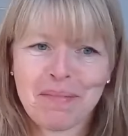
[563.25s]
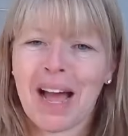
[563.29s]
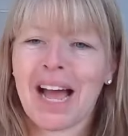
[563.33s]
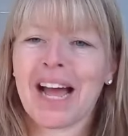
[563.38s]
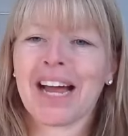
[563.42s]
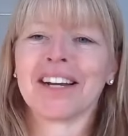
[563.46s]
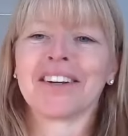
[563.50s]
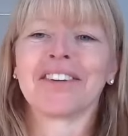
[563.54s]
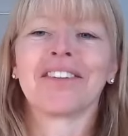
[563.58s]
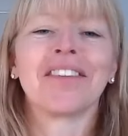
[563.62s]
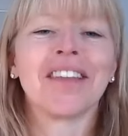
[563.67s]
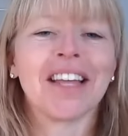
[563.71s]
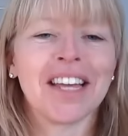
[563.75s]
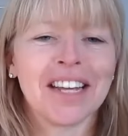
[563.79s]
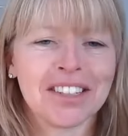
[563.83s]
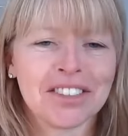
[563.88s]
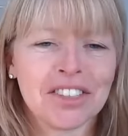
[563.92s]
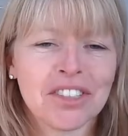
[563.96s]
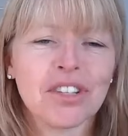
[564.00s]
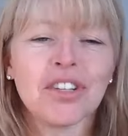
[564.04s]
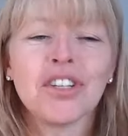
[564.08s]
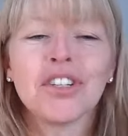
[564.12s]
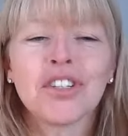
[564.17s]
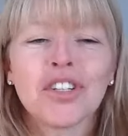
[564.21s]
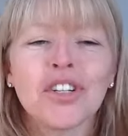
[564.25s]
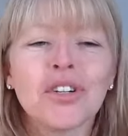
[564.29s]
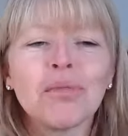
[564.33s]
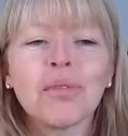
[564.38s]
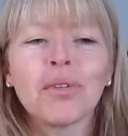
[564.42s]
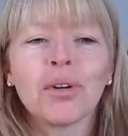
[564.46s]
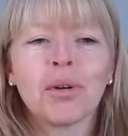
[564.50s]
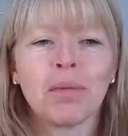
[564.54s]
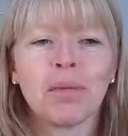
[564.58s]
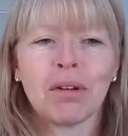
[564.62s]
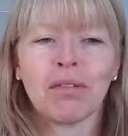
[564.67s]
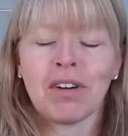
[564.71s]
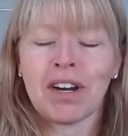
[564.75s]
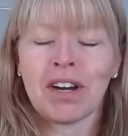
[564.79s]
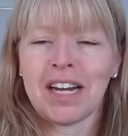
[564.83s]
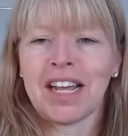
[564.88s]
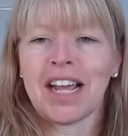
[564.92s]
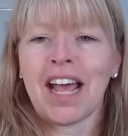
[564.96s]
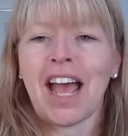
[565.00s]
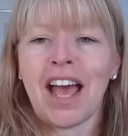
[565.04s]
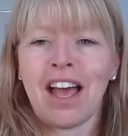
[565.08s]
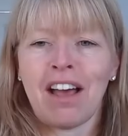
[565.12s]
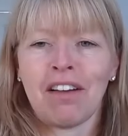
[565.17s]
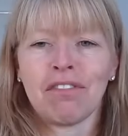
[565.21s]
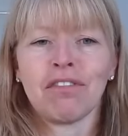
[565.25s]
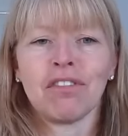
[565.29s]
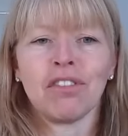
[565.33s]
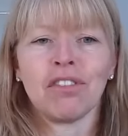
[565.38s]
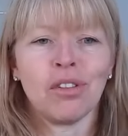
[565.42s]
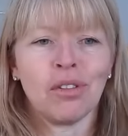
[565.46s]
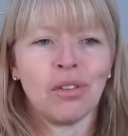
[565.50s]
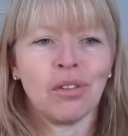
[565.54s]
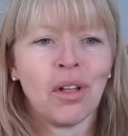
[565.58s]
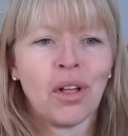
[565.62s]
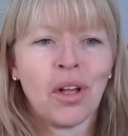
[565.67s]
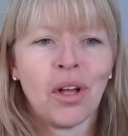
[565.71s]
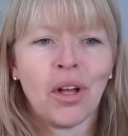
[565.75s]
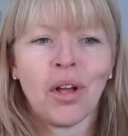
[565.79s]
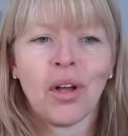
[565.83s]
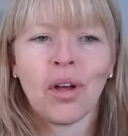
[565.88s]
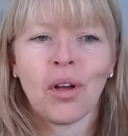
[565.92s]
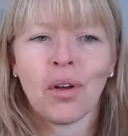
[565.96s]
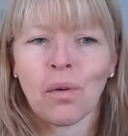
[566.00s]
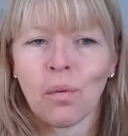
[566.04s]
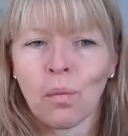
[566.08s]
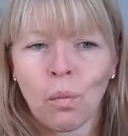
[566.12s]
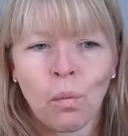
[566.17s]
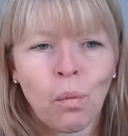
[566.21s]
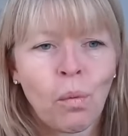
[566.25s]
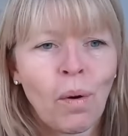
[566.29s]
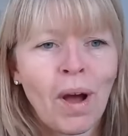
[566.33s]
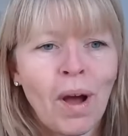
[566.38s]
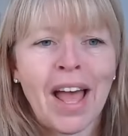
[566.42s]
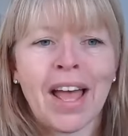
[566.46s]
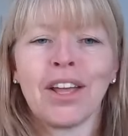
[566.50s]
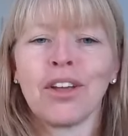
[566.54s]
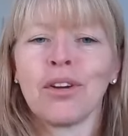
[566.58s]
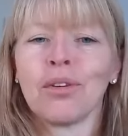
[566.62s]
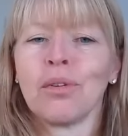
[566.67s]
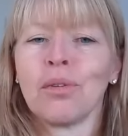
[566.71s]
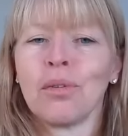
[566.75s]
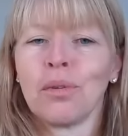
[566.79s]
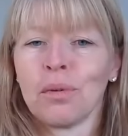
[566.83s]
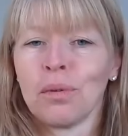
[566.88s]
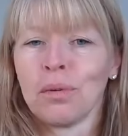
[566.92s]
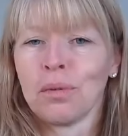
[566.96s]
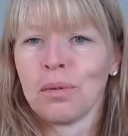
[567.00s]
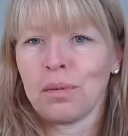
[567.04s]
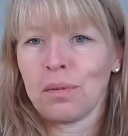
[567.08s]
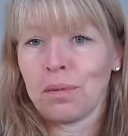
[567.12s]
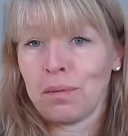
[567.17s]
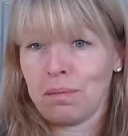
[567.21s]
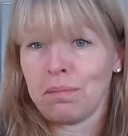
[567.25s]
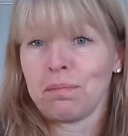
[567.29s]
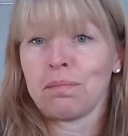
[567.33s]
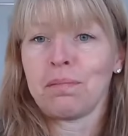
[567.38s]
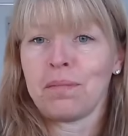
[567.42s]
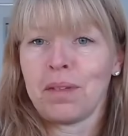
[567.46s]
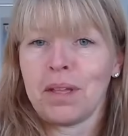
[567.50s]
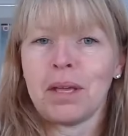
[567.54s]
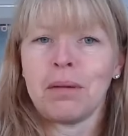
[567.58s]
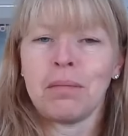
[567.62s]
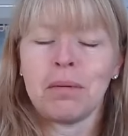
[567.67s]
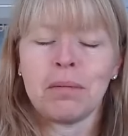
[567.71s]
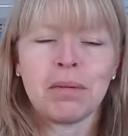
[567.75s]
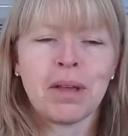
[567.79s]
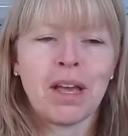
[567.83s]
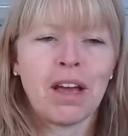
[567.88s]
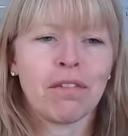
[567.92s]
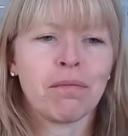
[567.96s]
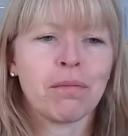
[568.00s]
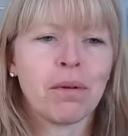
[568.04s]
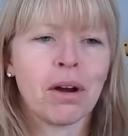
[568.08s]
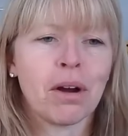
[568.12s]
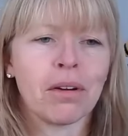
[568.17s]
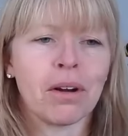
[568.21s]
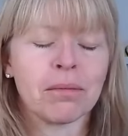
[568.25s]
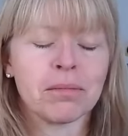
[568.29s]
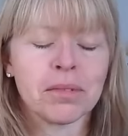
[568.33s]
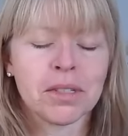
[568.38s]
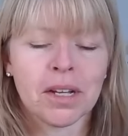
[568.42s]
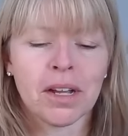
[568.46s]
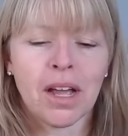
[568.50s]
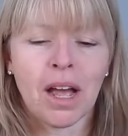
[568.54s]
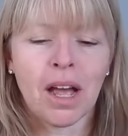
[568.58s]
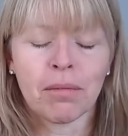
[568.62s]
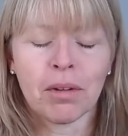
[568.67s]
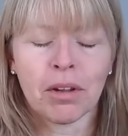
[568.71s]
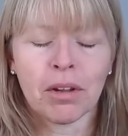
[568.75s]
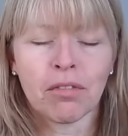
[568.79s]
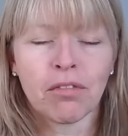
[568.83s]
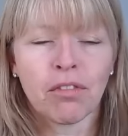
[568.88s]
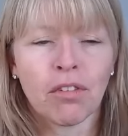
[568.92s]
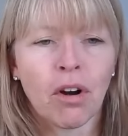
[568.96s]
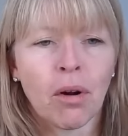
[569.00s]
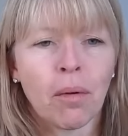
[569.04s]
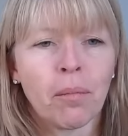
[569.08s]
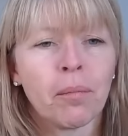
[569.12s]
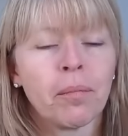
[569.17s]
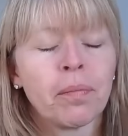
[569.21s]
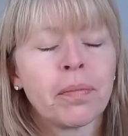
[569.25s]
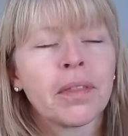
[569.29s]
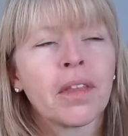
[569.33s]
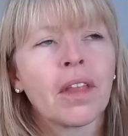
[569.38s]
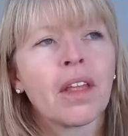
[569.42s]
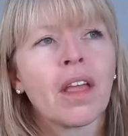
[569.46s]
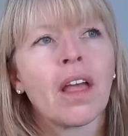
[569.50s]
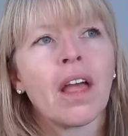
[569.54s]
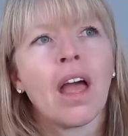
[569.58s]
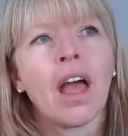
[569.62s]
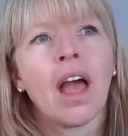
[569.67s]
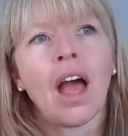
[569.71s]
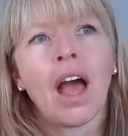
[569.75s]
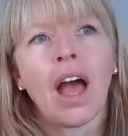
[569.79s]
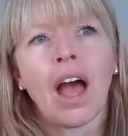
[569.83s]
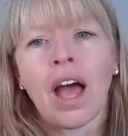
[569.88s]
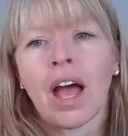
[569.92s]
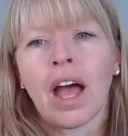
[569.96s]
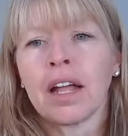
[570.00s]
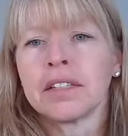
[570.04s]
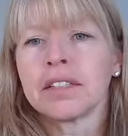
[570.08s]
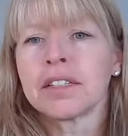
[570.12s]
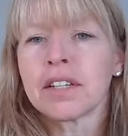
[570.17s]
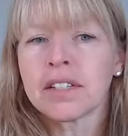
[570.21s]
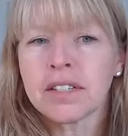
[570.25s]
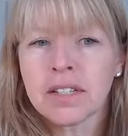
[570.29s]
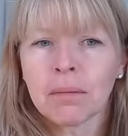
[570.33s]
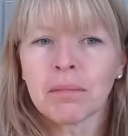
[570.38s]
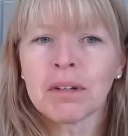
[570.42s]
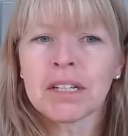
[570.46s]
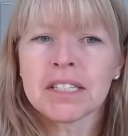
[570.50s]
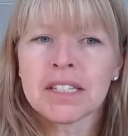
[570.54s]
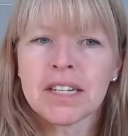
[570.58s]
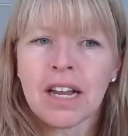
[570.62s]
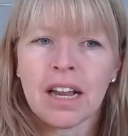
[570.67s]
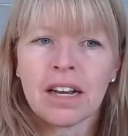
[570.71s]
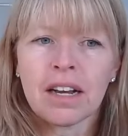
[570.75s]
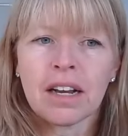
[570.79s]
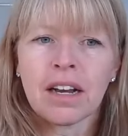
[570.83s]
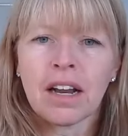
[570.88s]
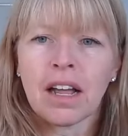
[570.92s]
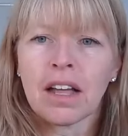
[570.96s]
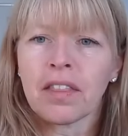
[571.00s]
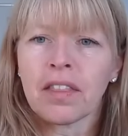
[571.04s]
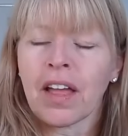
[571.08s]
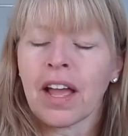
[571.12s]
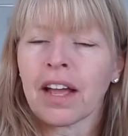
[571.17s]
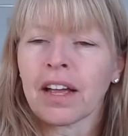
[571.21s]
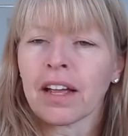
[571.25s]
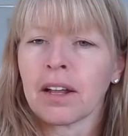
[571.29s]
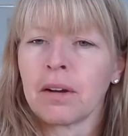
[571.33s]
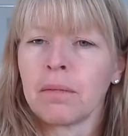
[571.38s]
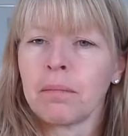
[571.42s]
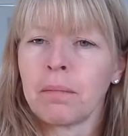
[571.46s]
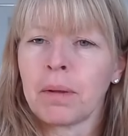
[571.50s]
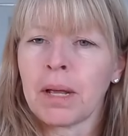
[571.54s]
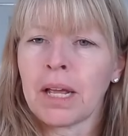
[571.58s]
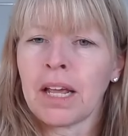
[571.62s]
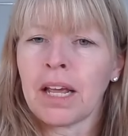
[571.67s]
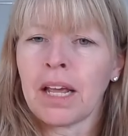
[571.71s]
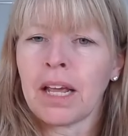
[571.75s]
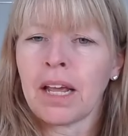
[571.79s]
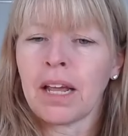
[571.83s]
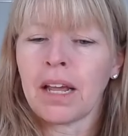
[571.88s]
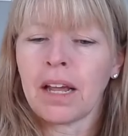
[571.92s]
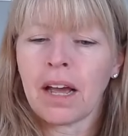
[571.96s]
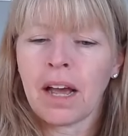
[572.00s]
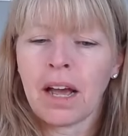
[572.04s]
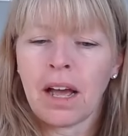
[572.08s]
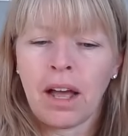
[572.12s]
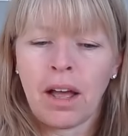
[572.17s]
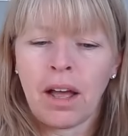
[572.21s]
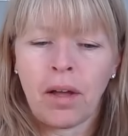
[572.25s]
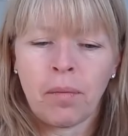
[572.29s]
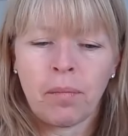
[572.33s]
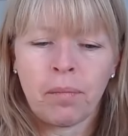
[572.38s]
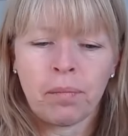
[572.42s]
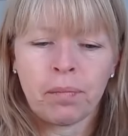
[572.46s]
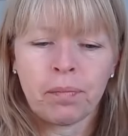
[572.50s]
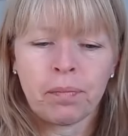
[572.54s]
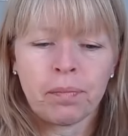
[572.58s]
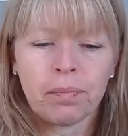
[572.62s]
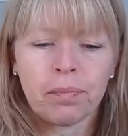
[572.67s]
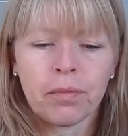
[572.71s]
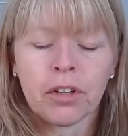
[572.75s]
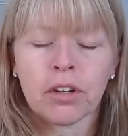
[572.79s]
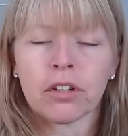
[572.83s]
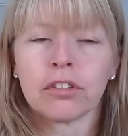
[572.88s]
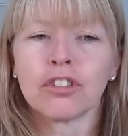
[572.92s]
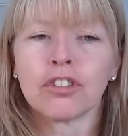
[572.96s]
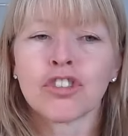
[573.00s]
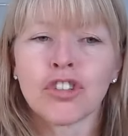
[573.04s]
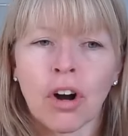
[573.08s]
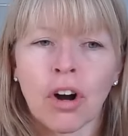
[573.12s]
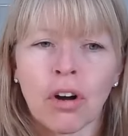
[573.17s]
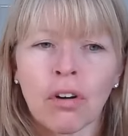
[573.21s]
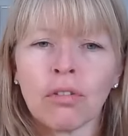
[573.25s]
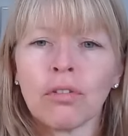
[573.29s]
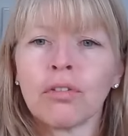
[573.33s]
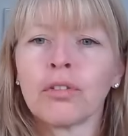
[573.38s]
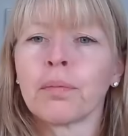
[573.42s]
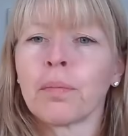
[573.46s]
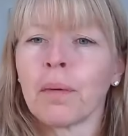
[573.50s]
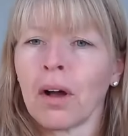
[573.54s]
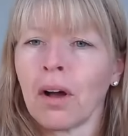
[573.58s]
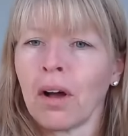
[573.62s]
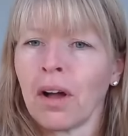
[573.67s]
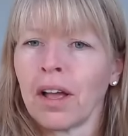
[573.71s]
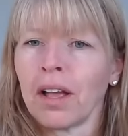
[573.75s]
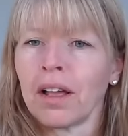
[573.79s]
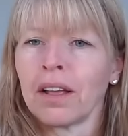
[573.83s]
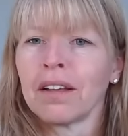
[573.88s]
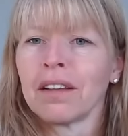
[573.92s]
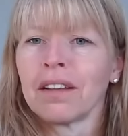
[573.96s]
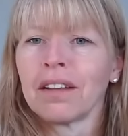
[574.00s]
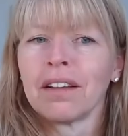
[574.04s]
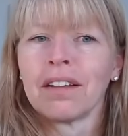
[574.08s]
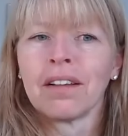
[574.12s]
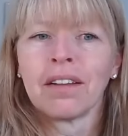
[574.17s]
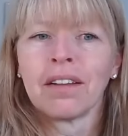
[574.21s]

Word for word: bad things. So you do want to be really careful where your eBPF programs are coming from. And to some extent, that can be um, controlled by